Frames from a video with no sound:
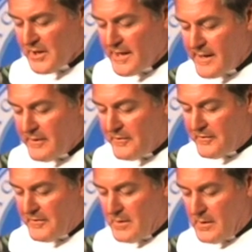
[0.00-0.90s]

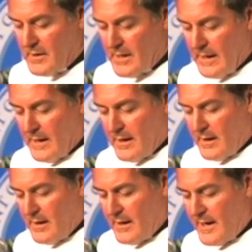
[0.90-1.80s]
live,
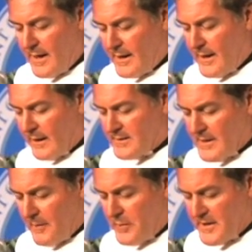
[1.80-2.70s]
he kicked
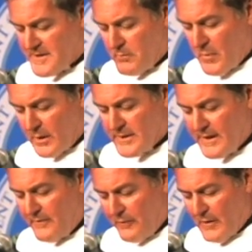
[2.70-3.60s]
up his
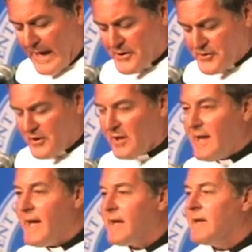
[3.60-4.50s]
multi-fractured
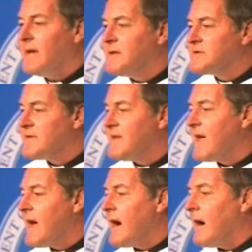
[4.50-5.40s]
leg into
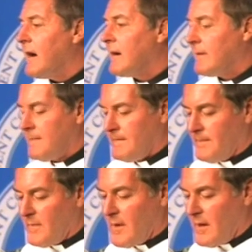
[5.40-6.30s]
the air.
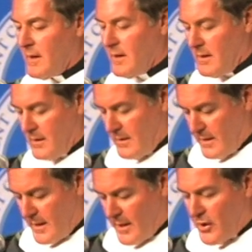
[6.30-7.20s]

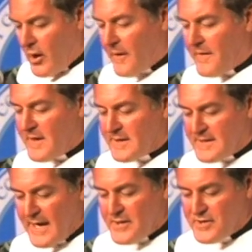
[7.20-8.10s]
He caught the
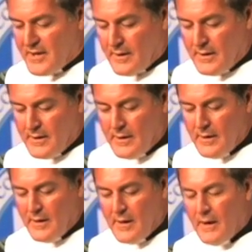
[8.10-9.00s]
attention
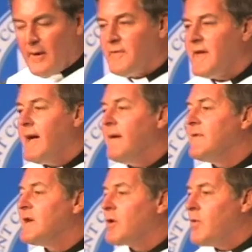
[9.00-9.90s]
of the
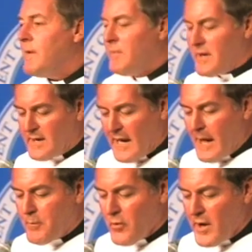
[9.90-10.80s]
heavy equipment
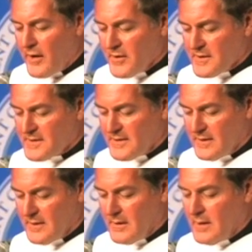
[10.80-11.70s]
operators.
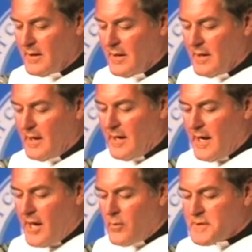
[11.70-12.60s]

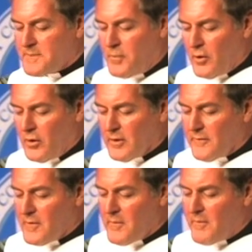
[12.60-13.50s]
He was pulled
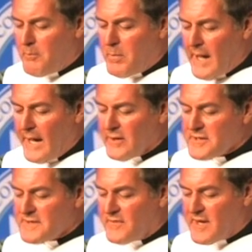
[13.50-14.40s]
from the
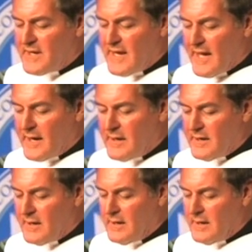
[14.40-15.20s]
piles of the dead